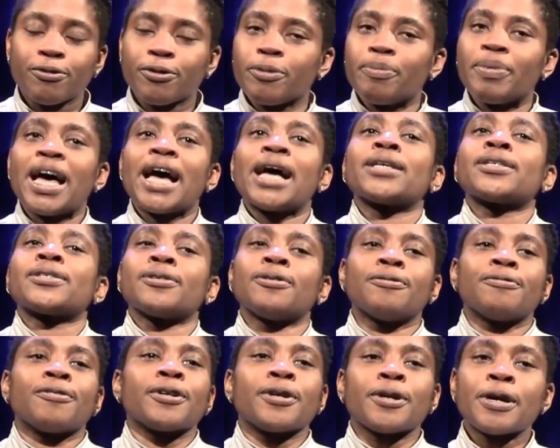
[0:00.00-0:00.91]
for
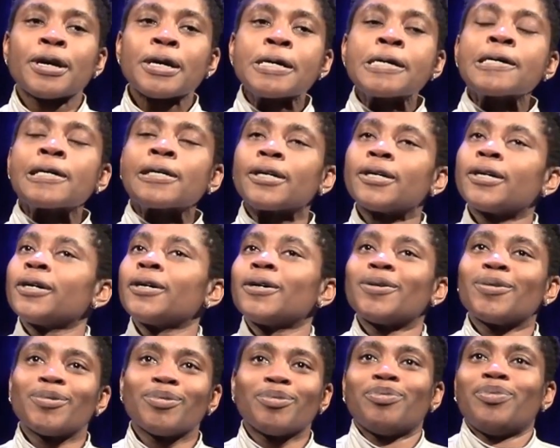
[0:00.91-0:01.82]
Passover,
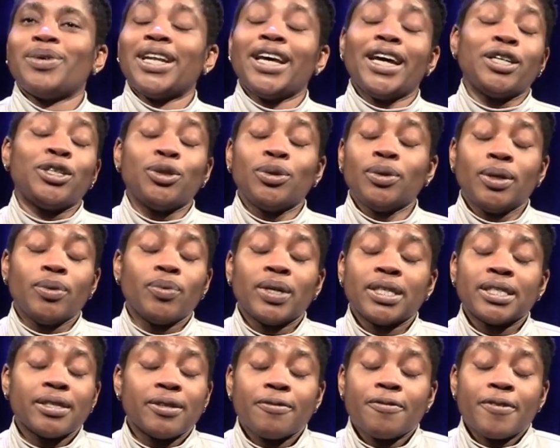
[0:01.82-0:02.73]
but I knew it
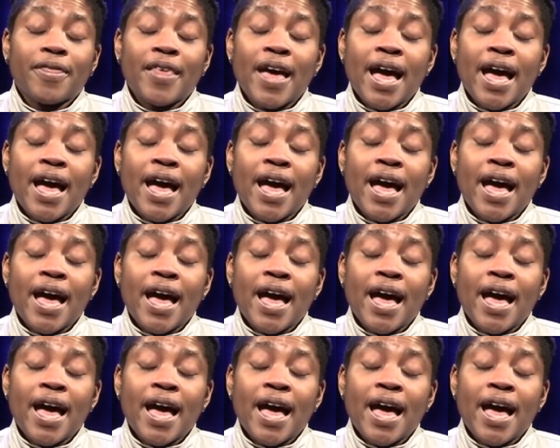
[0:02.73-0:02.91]
wasn't for